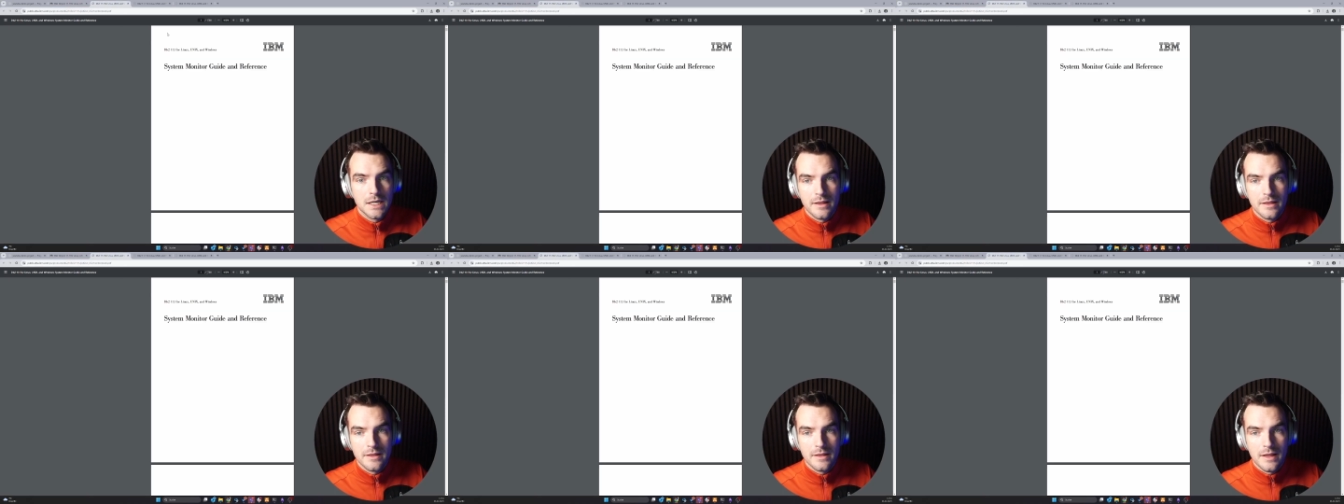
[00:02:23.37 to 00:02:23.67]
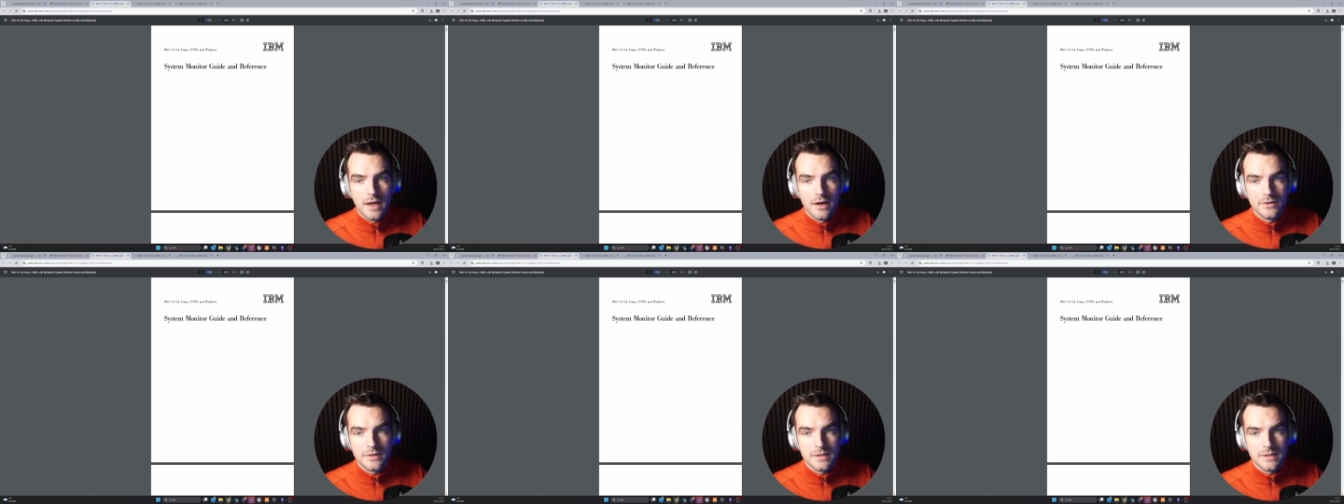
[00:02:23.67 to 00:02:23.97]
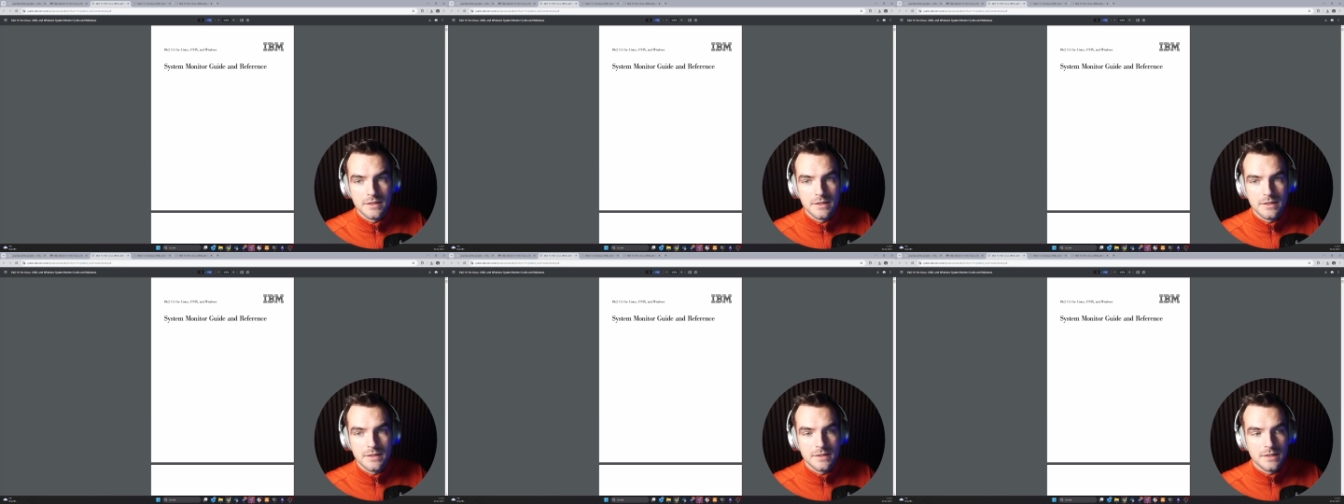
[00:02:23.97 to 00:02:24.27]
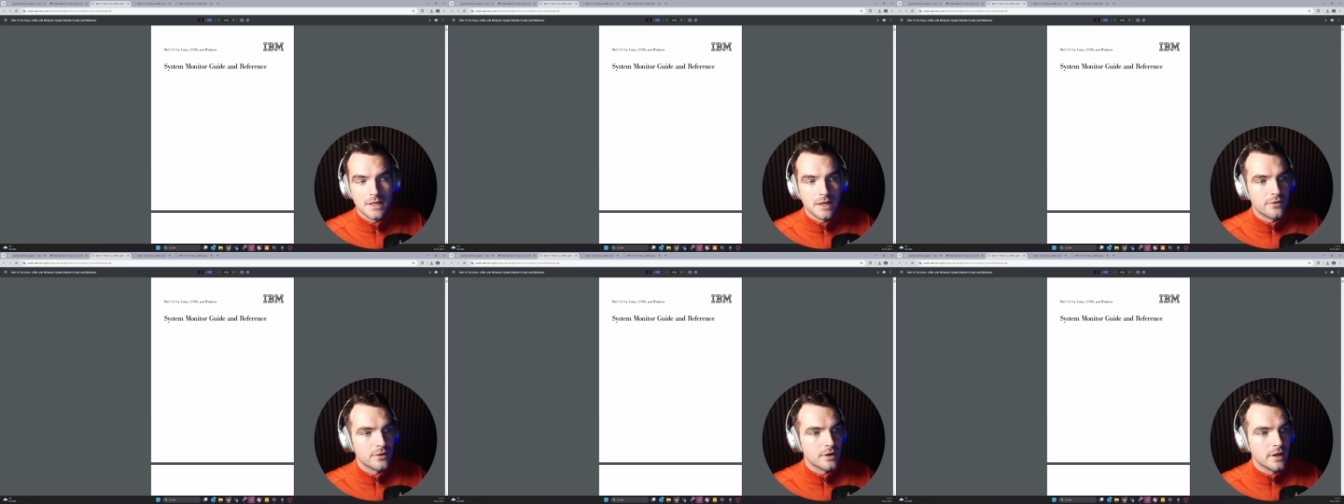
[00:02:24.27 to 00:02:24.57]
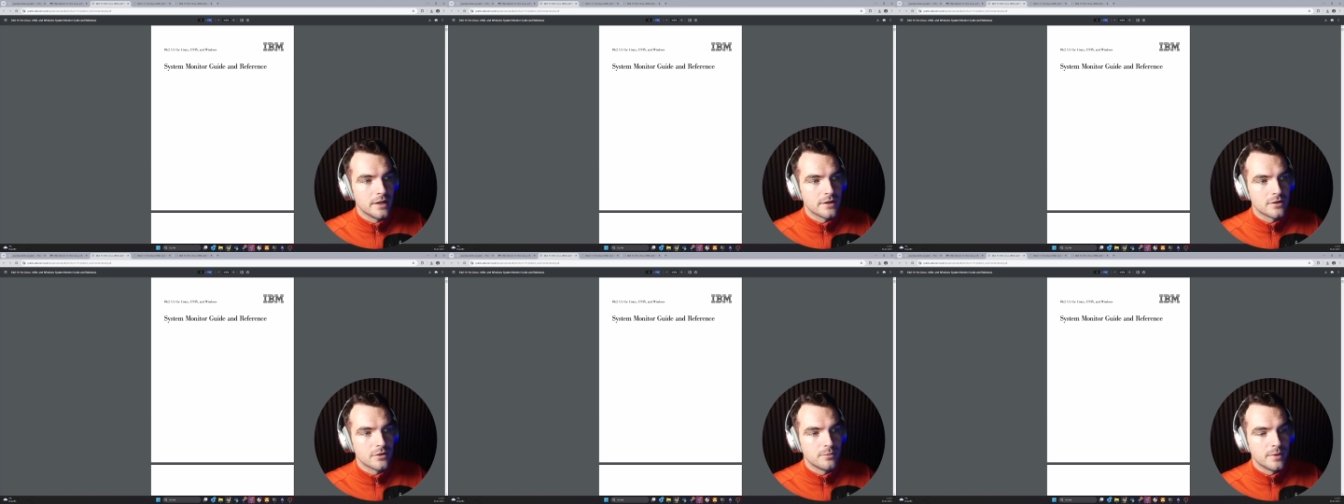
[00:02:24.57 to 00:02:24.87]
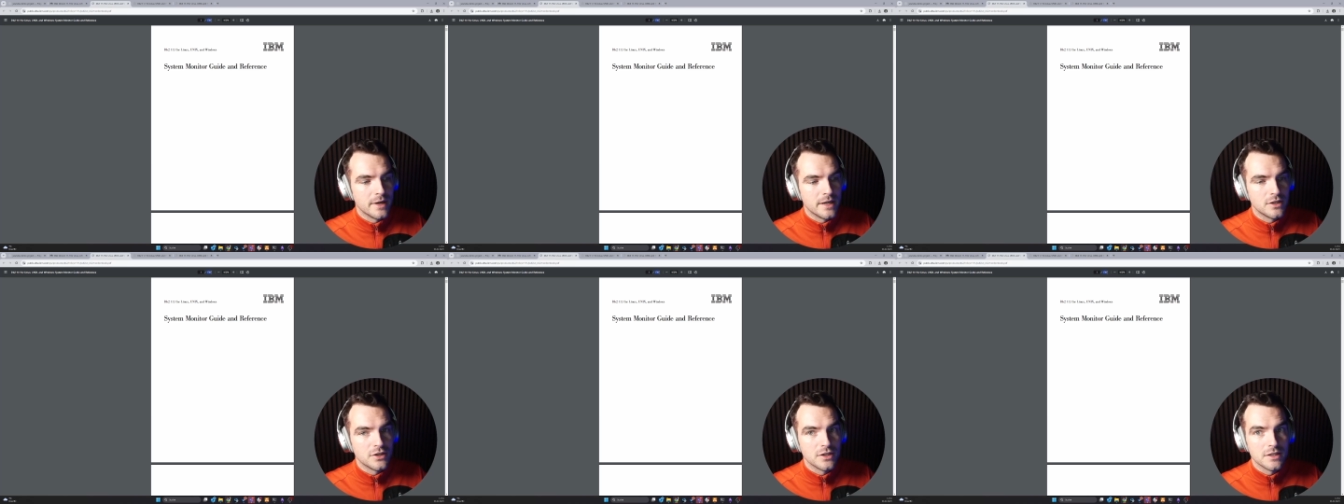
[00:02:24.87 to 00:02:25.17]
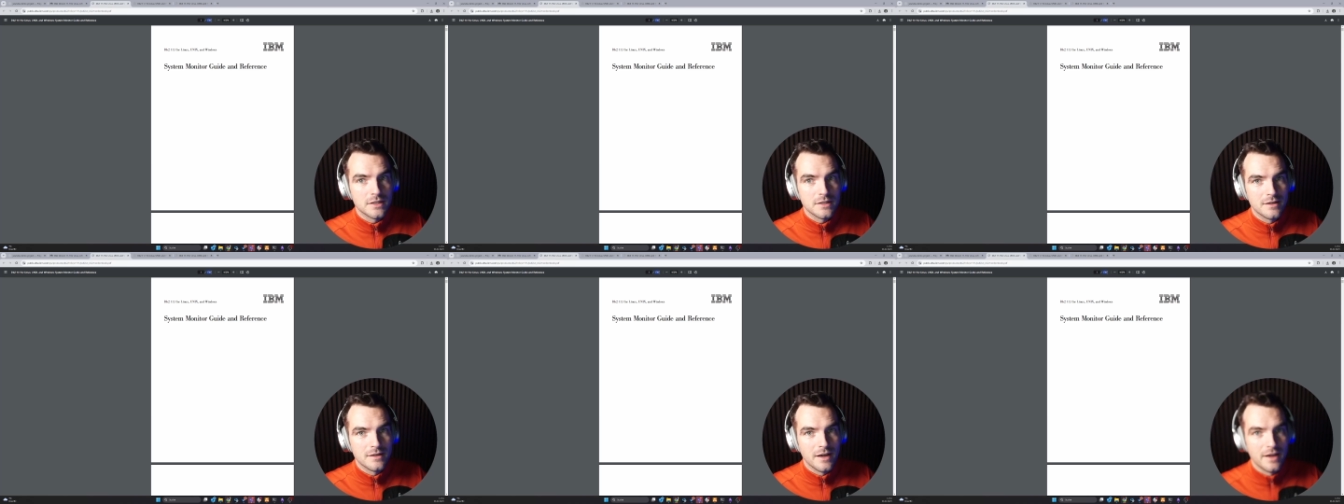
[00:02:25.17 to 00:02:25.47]
1700
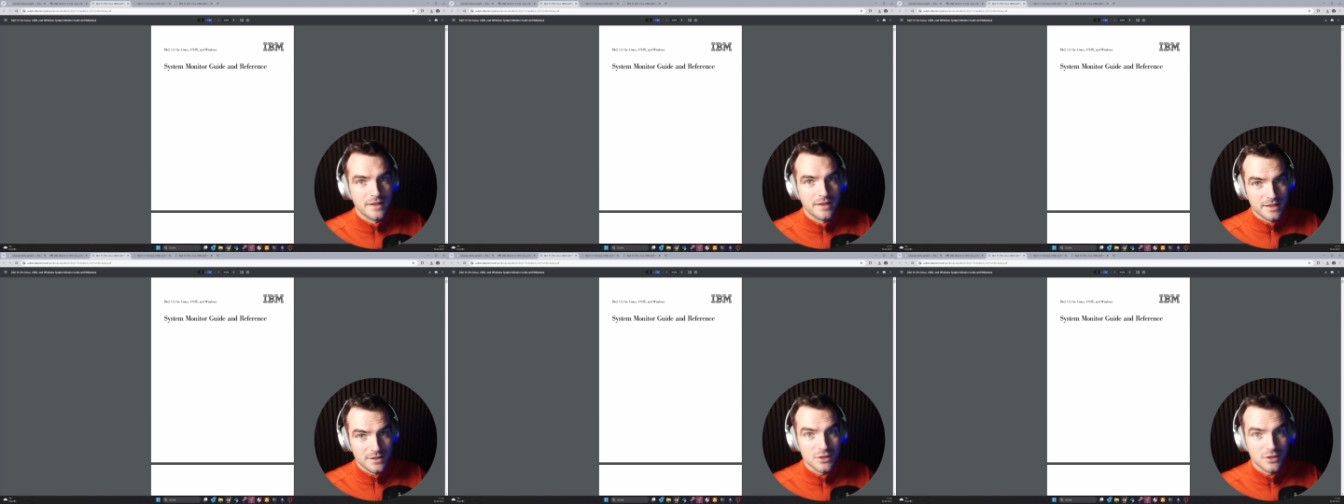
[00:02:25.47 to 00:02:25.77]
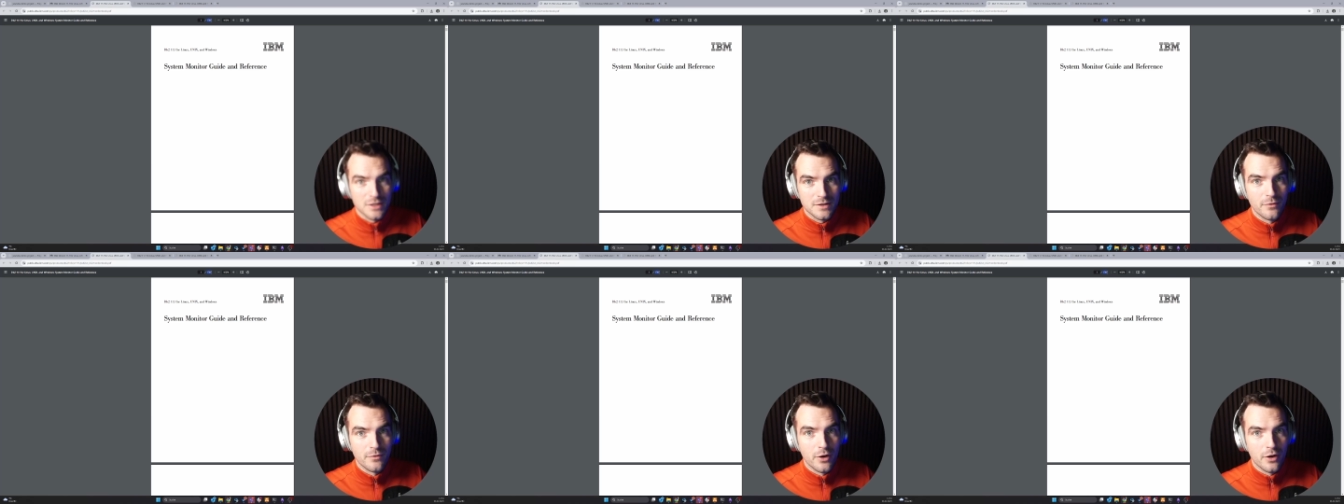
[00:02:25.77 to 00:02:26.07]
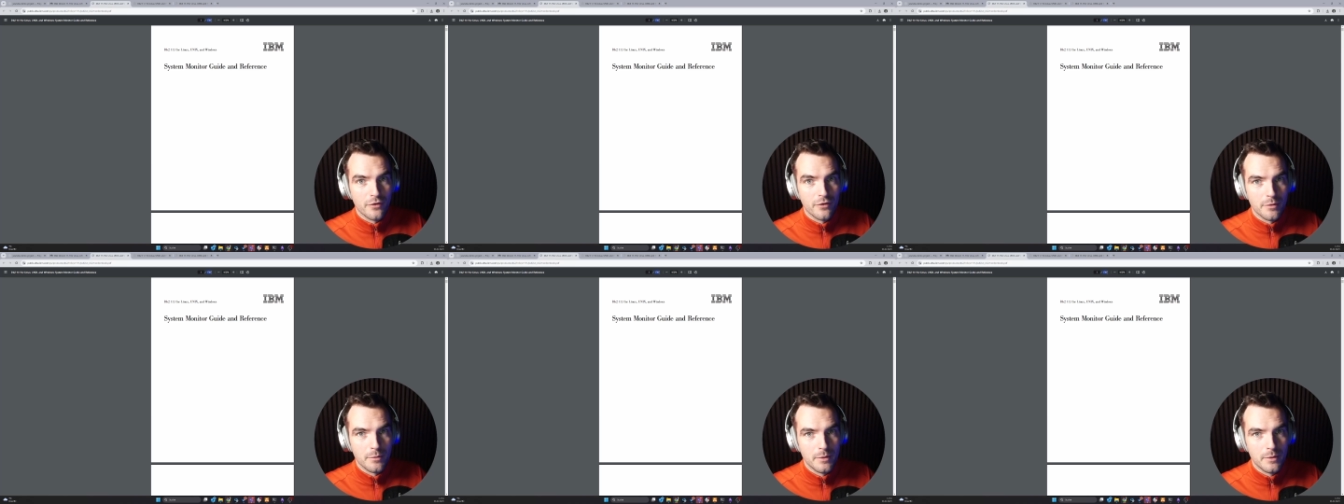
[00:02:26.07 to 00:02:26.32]
pages, and that's just one of them.